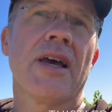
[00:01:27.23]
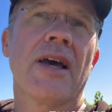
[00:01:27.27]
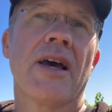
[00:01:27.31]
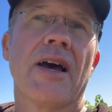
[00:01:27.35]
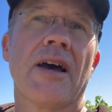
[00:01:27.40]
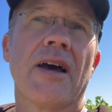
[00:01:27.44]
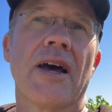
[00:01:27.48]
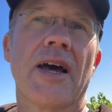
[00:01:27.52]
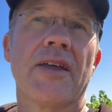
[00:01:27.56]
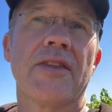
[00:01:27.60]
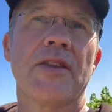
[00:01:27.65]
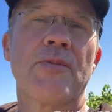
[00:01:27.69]

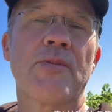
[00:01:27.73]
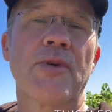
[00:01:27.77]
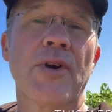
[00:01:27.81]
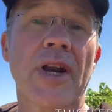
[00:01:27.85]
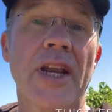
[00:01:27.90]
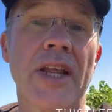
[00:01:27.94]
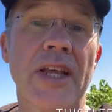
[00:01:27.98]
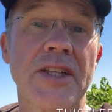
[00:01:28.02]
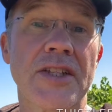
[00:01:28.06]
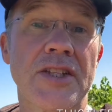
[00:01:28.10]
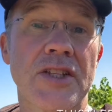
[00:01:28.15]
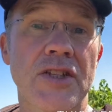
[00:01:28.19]
and the
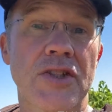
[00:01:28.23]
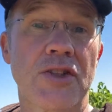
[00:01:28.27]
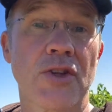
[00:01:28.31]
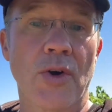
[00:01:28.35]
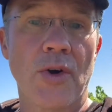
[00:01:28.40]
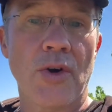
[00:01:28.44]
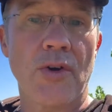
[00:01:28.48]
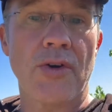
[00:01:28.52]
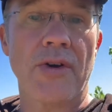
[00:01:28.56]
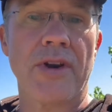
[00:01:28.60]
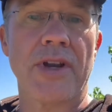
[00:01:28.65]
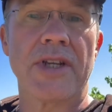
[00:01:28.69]
brilliant
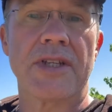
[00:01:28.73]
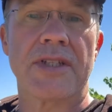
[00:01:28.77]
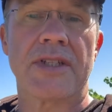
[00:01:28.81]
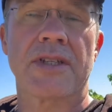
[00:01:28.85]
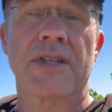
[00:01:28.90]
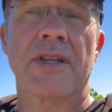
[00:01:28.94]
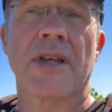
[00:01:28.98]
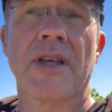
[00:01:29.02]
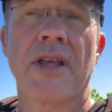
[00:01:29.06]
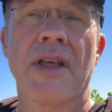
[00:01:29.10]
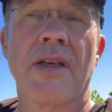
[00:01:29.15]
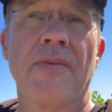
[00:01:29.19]
stories
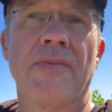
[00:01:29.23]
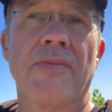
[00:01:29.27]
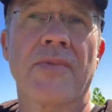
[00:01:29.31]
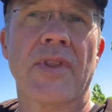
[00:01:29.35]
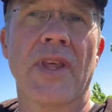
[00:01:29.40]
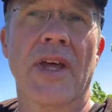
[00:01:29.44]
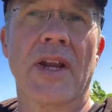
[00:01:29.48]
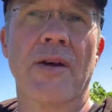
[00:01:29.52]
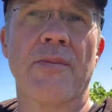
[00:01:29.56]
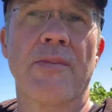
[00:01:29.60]
that